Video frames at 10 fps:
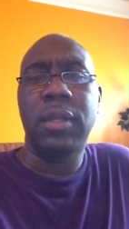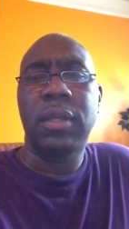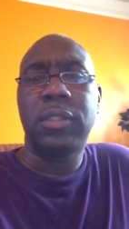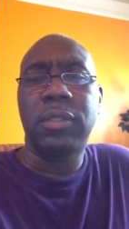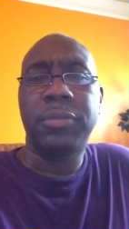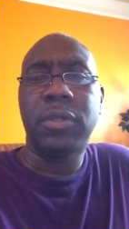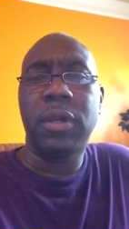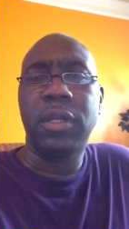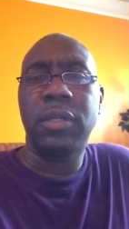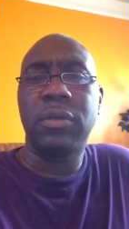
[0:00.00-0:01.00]
so I'm
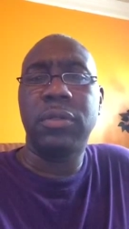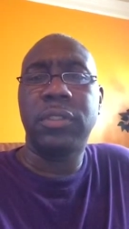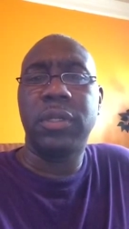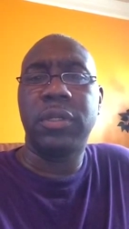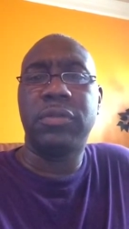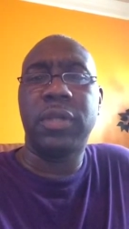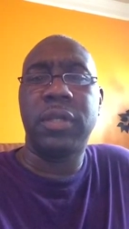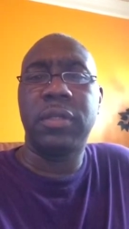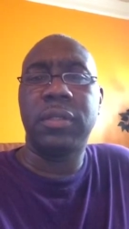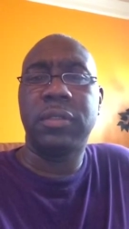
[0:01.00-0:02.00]
targeting those areas, trying
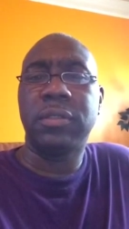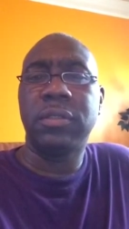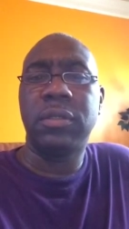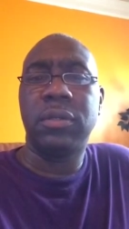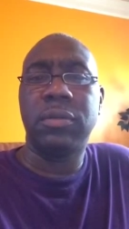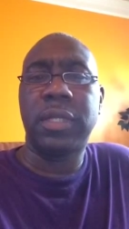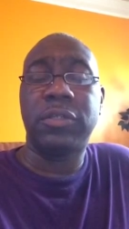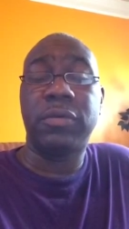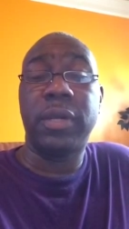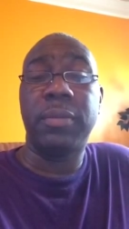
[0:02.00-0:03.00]
to you know not
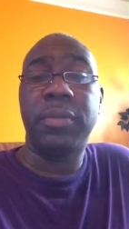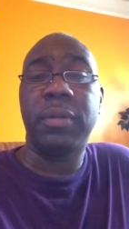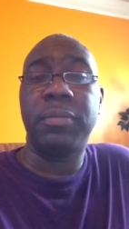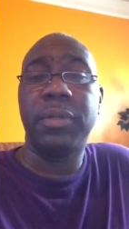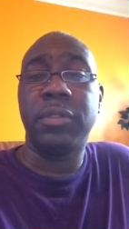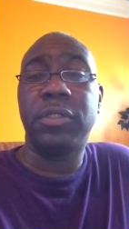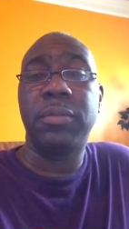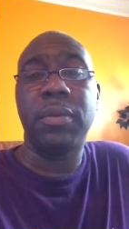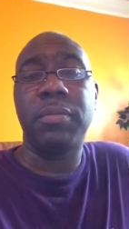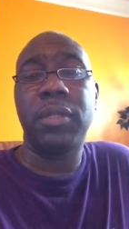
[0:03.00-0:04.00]
trying, but I'm building some
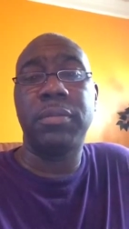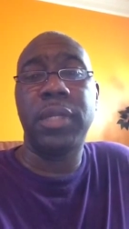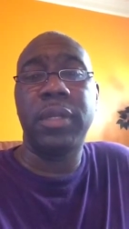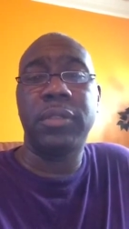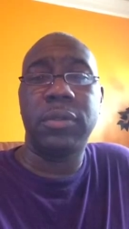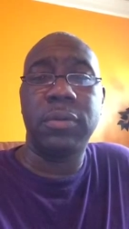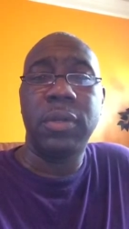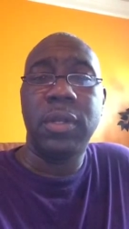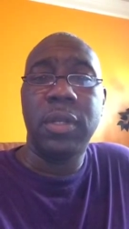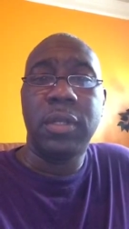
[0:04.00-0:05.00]
momentum there. So
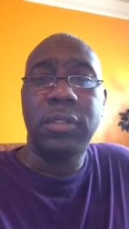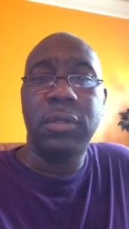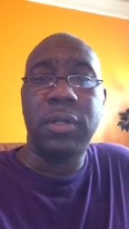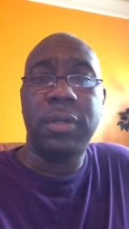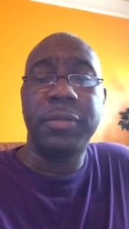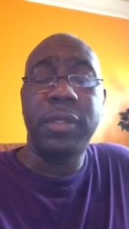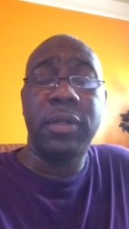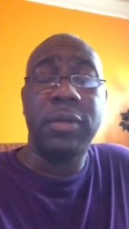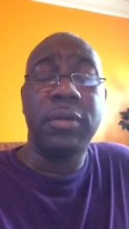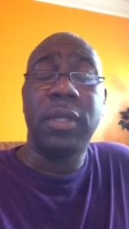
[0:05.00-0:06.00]
so um, you
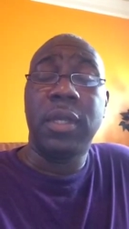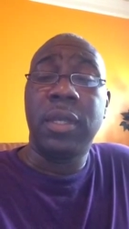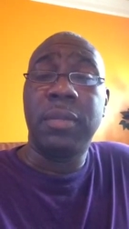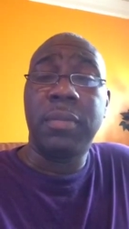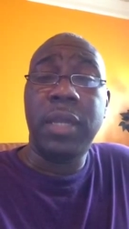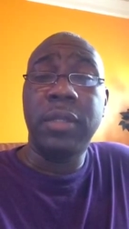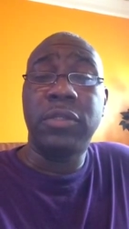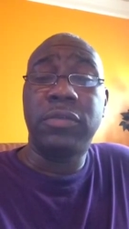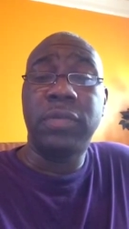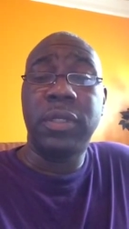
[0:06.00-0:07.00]
know in my
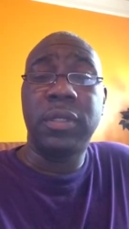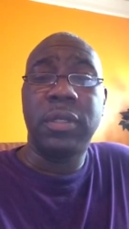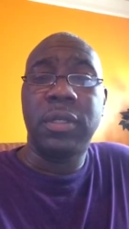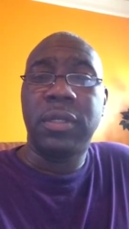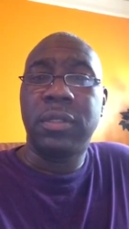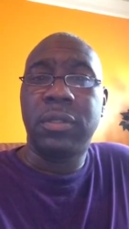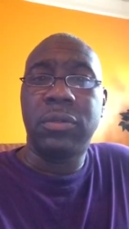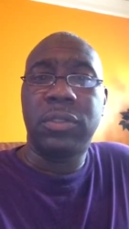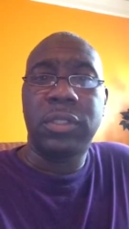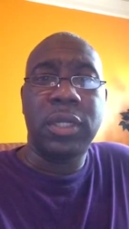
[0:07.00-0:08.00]
industry,
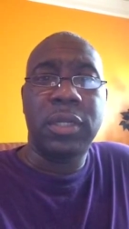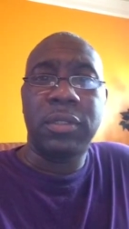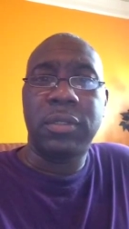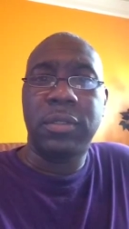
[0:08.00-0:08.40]
those uh,